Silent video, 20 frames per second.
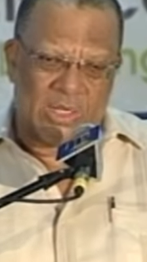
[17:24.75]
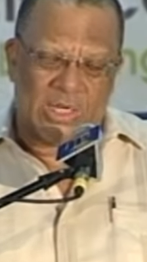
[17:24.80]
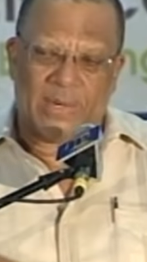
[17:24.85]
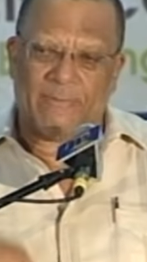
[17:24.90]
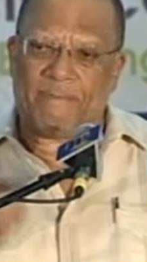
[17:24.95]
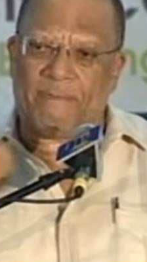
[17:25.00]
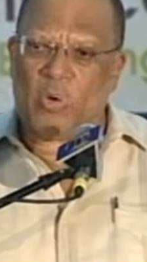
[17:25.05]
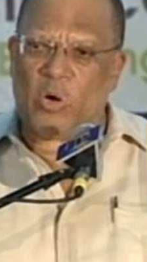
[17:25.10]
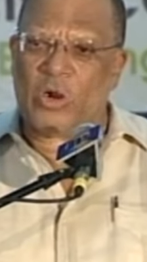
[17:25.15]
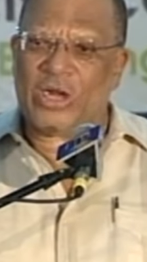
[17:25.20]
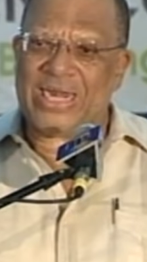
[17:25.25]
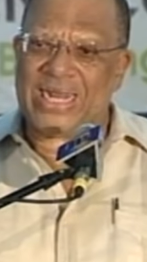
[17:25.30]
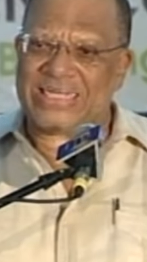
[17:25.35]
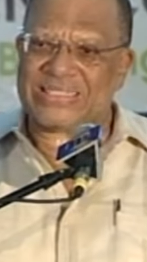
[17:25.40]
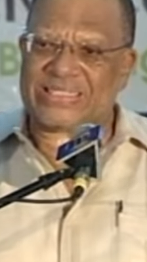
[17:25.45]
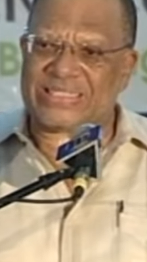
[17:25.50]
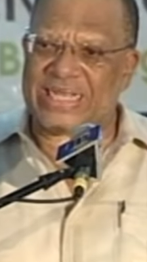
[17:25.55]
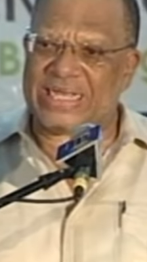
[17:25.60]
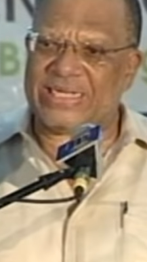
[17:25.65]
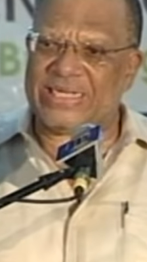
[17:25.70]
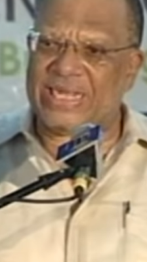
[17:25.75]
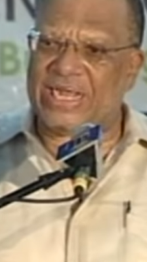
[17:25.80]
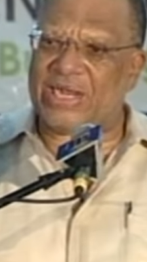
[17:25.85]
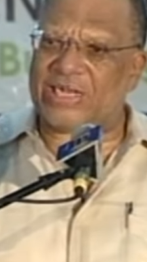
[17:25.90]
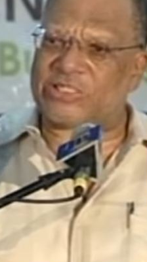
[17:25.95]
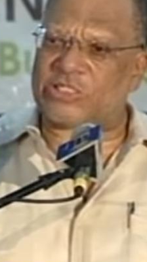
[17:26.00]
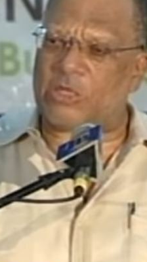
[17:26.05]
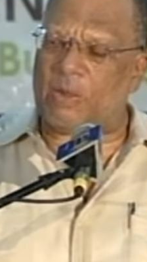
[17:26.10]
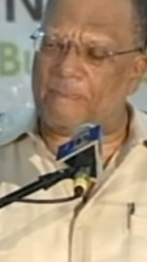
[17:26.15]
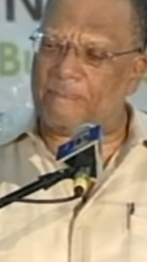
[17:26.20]
The board has said there
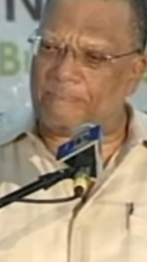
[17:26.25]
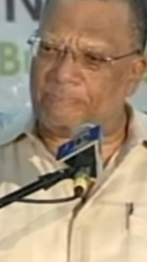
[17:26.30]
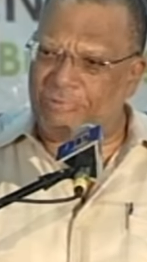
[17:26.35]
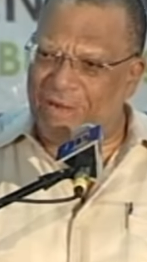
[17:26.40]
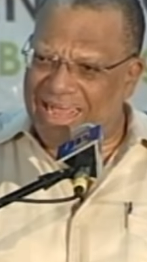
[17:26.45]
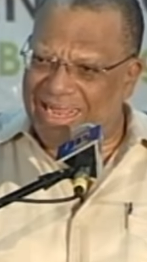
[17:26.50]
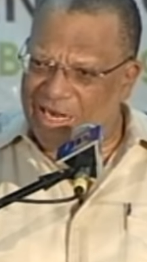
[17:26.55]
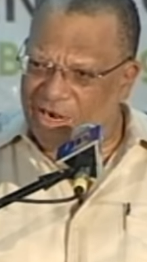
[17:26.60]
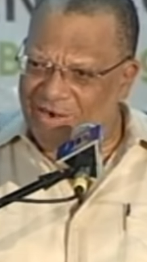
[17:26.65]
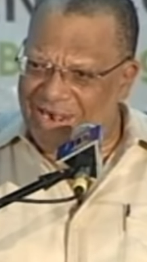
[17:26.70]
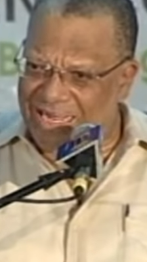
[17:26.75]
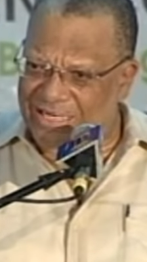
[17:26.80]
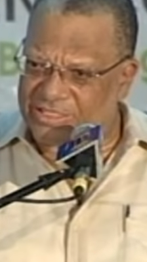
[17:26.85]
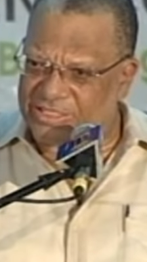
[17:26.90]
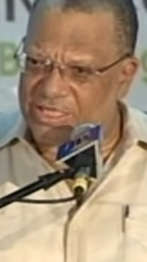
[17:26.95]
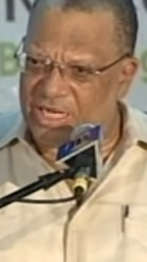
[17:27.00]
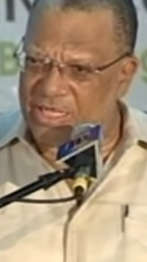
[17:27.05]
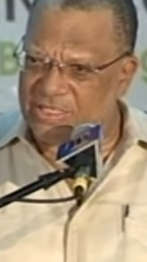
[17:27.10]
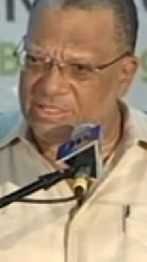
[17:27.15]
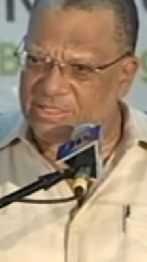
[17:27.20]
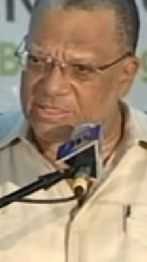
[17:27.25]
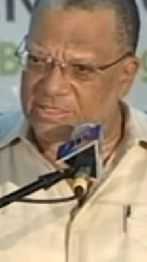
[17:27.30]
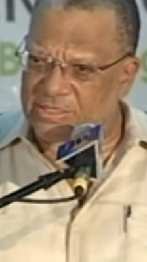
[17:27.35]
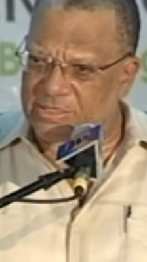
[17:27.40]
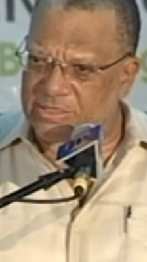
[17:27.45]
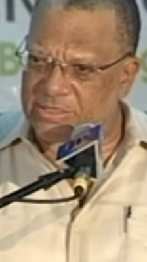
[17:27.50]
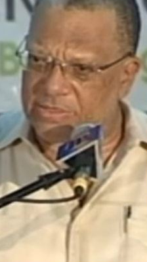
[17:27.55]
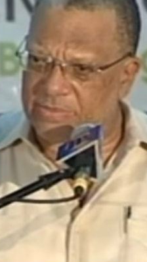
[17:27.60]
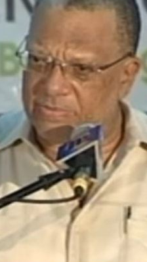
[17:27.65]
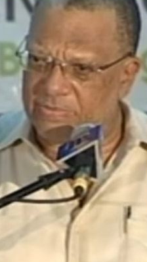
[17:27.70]
are some prior
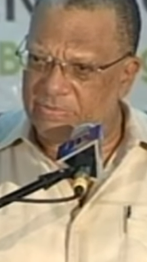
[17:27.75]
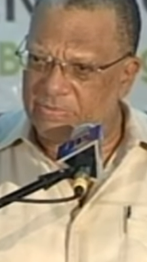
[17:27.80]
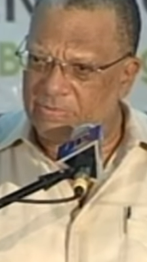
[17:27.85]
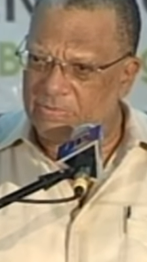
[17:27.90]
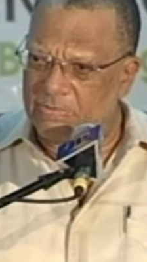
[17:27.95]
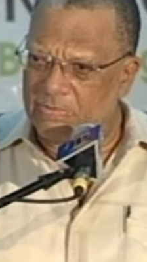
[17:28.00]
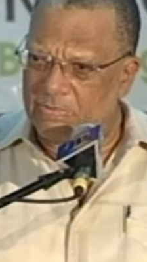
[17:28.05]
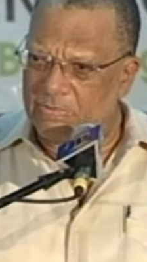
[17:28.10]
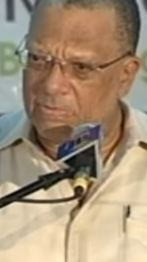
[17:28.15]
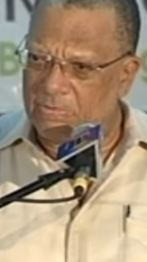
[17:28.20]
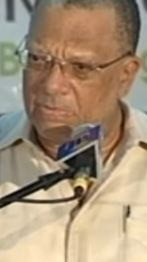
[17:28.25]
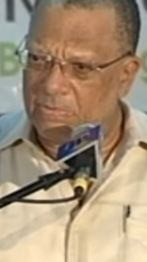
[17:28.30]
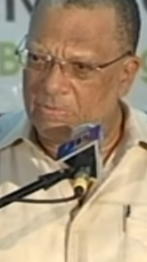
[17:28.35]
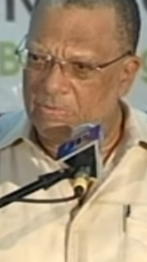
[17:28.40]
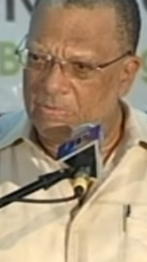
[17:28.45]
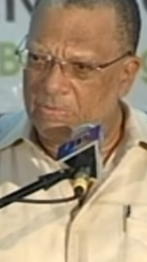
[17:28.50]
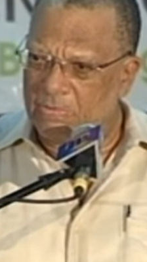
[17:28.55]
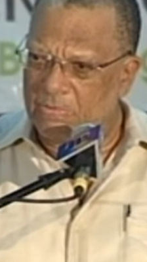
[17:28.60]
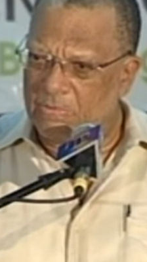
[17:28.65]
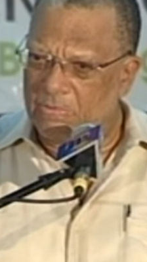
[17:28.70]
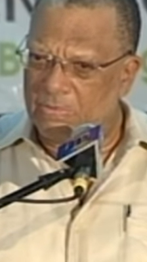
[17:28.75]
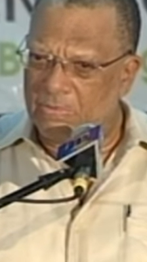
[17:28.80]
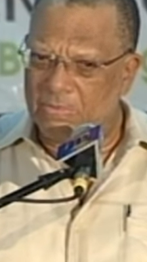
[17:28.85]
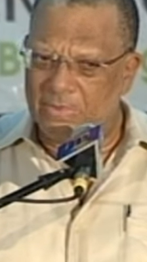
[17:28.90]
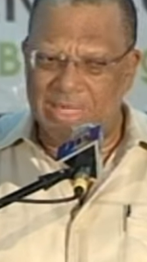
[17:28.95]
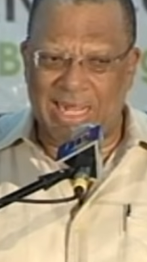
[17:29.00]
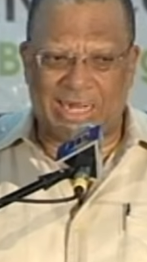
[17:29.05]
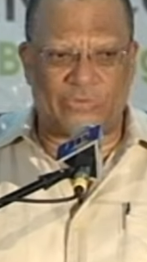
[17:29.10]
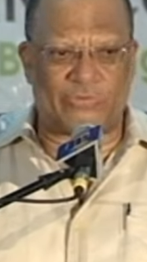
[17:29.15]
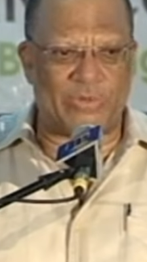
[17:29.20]
actions
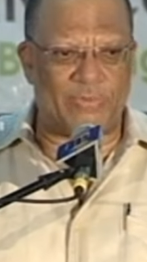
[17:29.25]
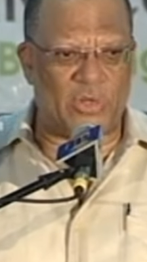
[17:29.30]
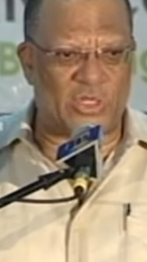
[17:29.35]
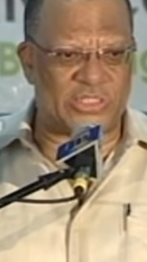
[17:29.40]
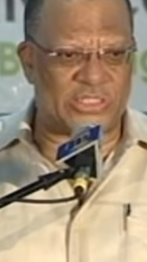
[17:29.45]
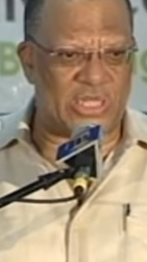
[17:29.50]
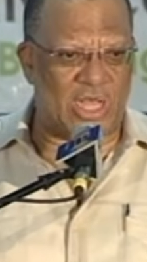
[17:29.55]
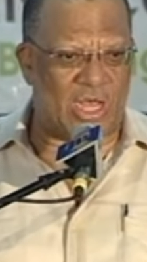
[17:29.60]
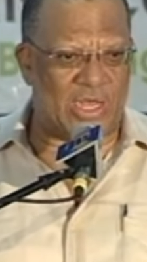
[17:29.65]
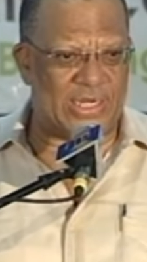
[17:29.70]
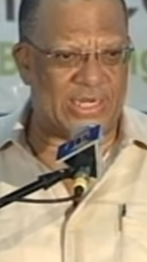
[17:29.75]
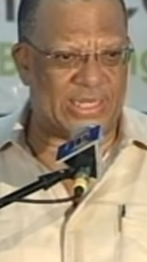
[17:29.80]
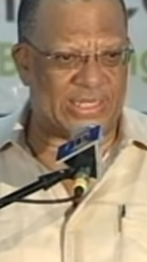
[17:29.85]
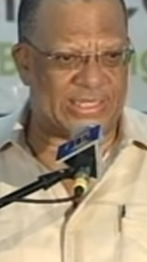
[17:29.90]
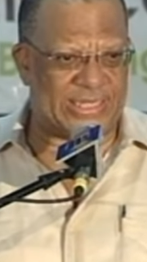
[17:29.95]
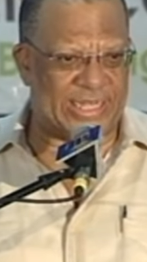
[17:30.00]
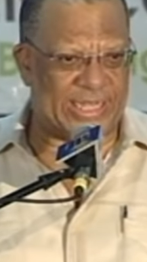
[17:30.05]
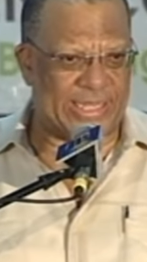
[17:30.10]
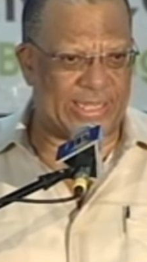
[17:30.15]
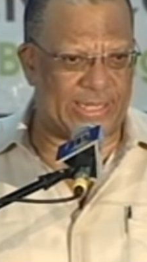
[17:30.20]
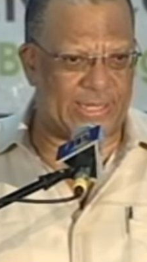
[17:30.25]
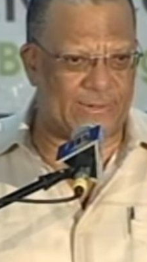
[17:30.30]
that we must undertake.